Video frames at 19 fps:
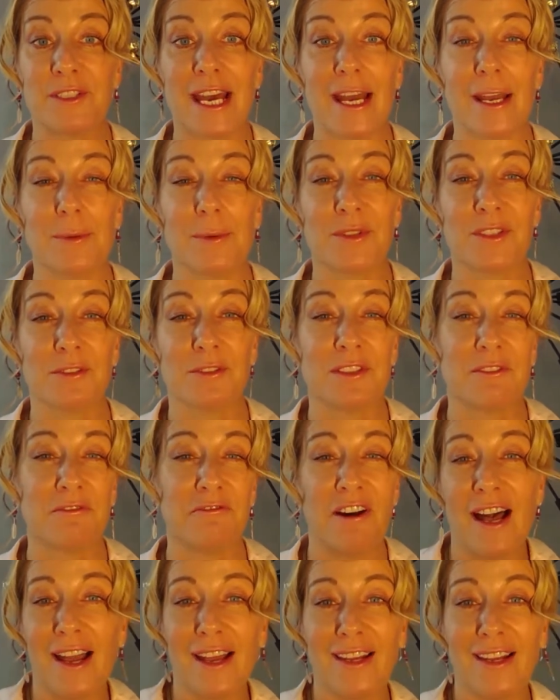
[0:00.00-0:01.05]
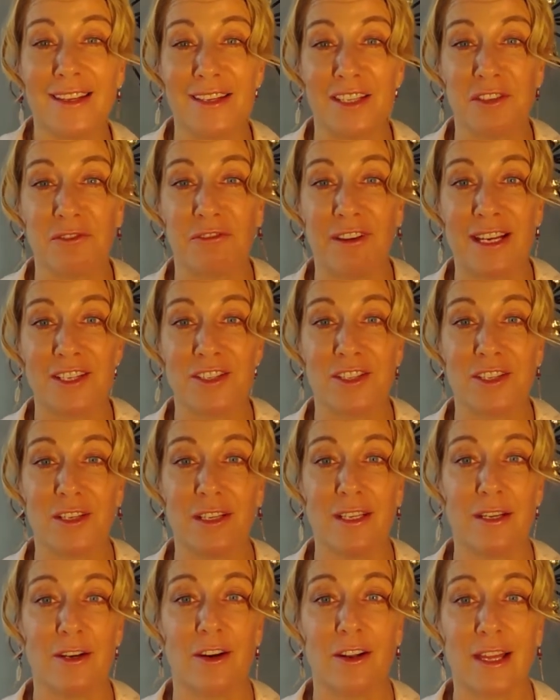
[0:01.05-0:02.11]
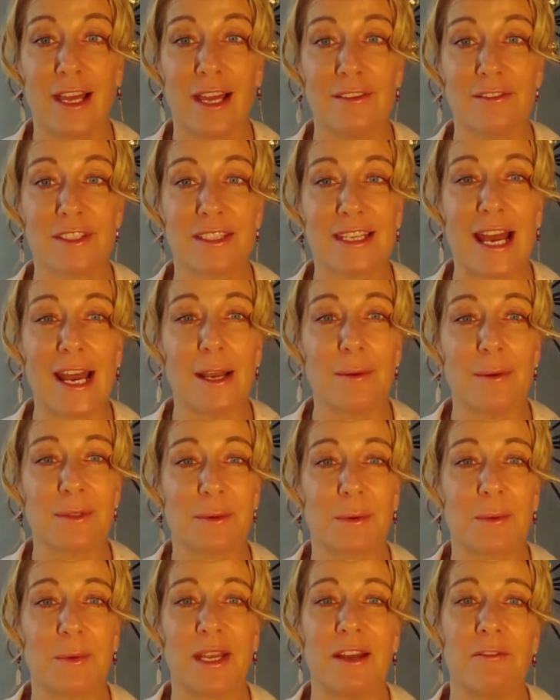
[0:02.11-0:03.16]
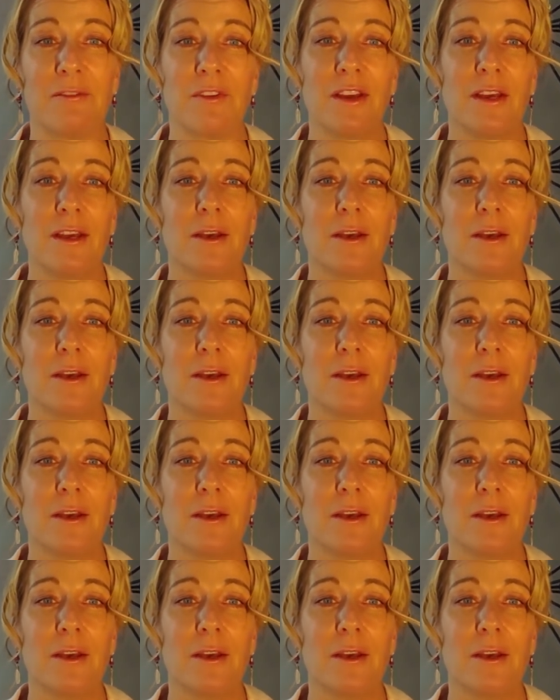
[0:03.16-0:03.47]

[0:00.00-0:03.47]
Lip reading: times of divine intervention in our lives, times where we have